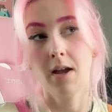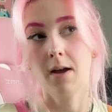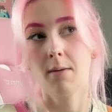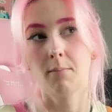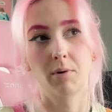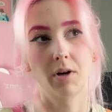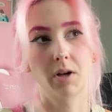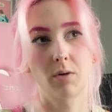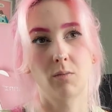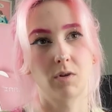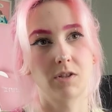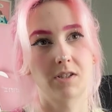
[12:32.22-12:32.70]

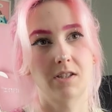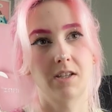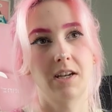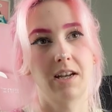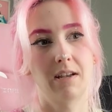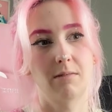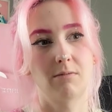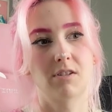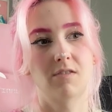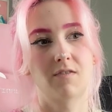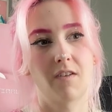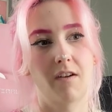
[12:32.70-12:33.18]
but it wasn't.
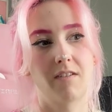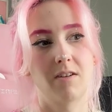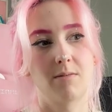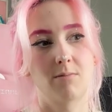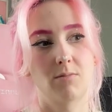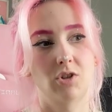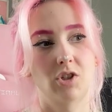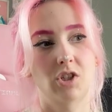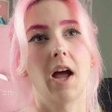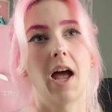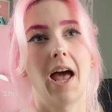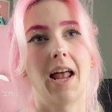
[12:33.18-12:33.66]
It was very
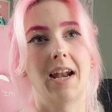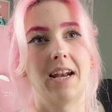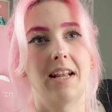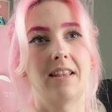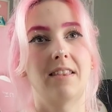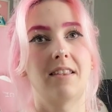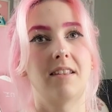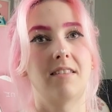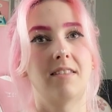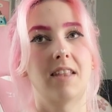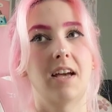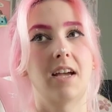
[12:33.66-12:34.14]
much
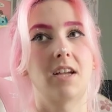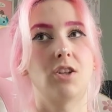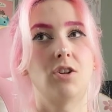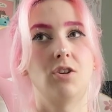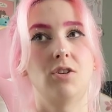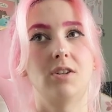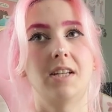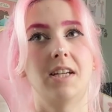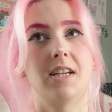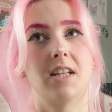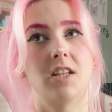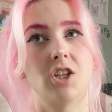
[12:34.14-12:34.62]
anything that
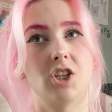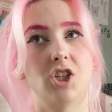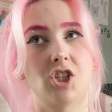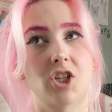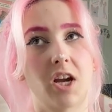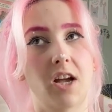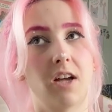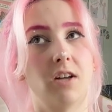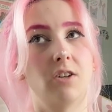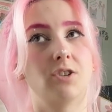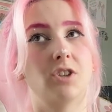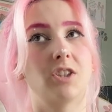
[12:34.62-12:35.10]
you did in your
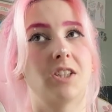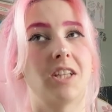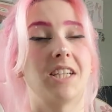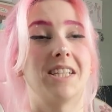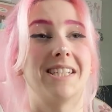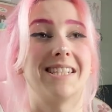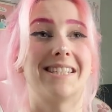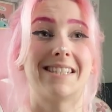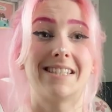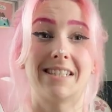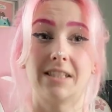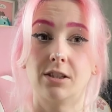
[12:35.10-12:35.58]
childhood that
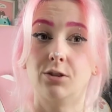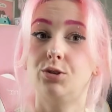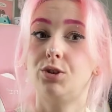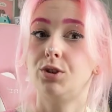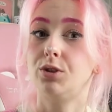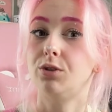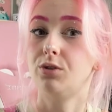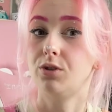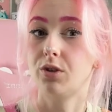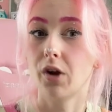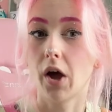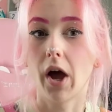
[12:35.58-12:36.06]
you still
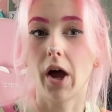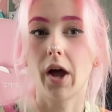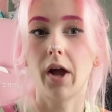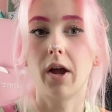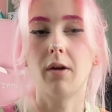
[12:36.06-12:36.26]
do now,